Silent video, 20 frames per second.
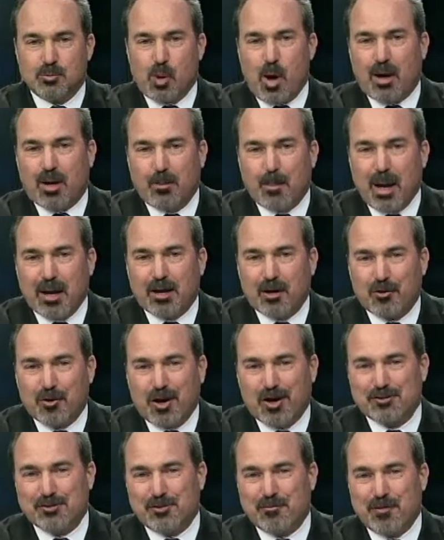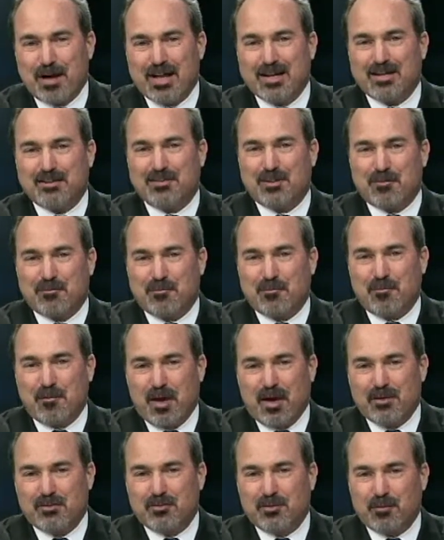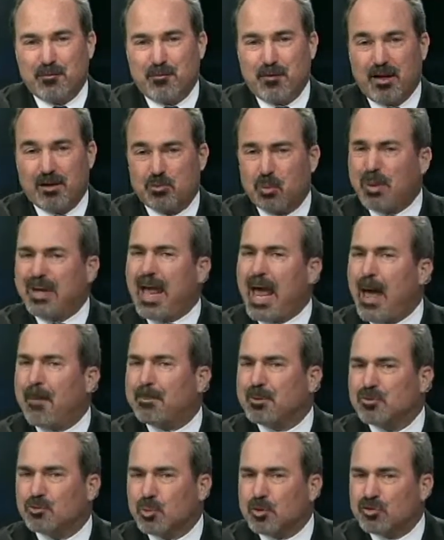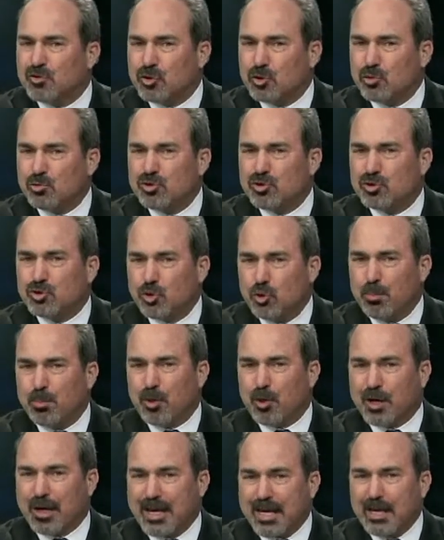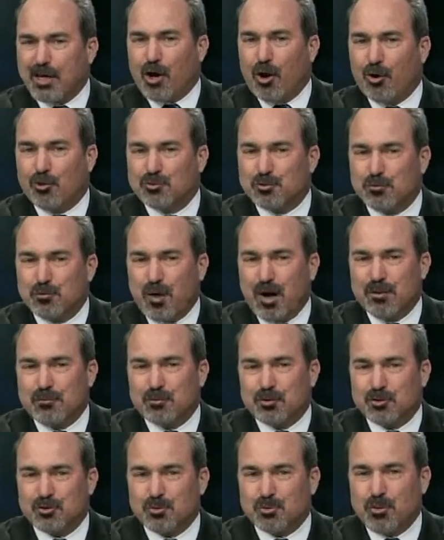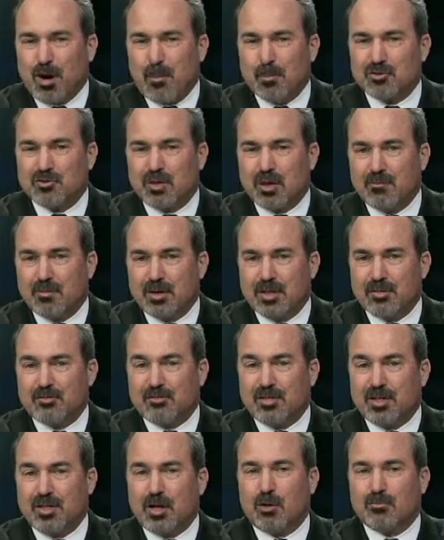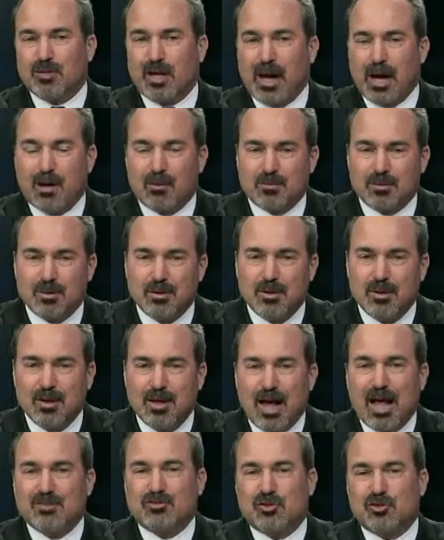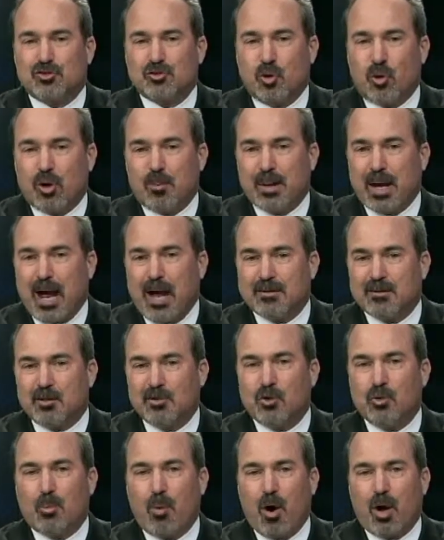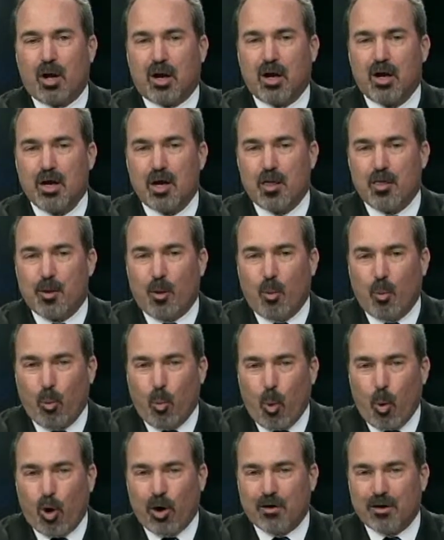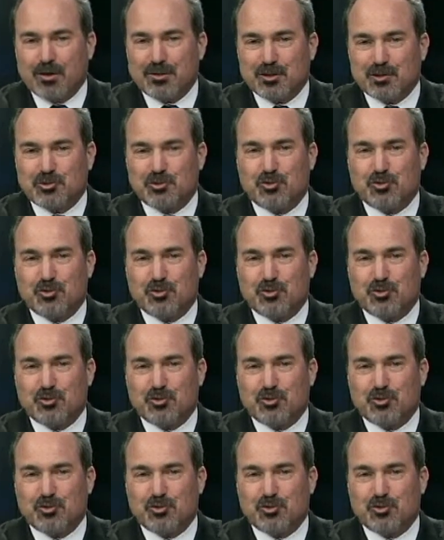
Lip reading: Welcome back across Nevada to Face to Face. What happens when two super egos fight for supremacy of a casino town? That's the story behind the new book, The War at the